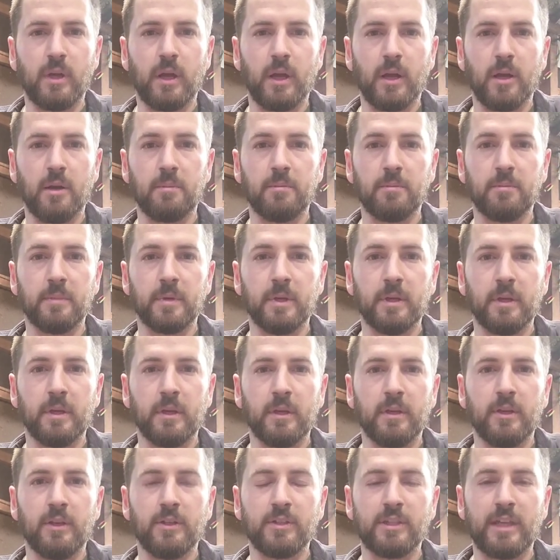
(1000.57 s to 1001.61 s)

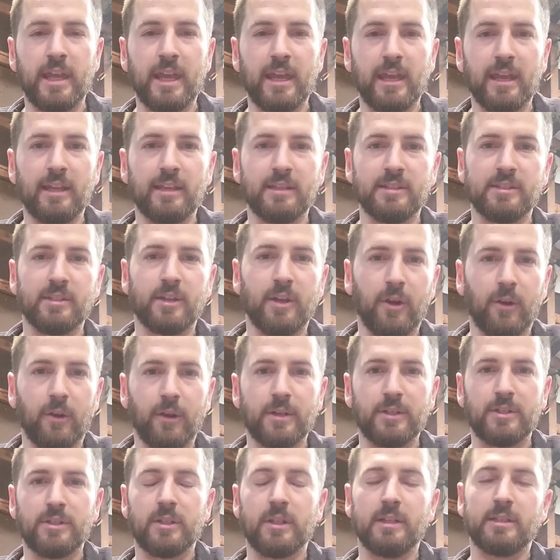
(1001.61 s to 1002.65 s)
You just can't get
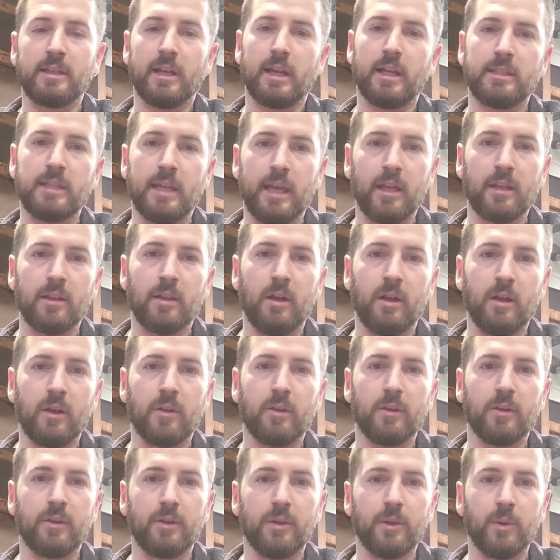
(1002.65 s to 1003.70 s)
discouraged. It's going to take
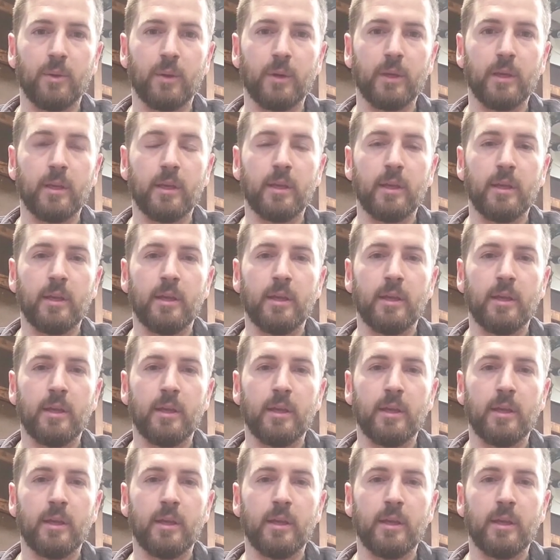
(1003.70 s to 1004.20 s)
longer to do it,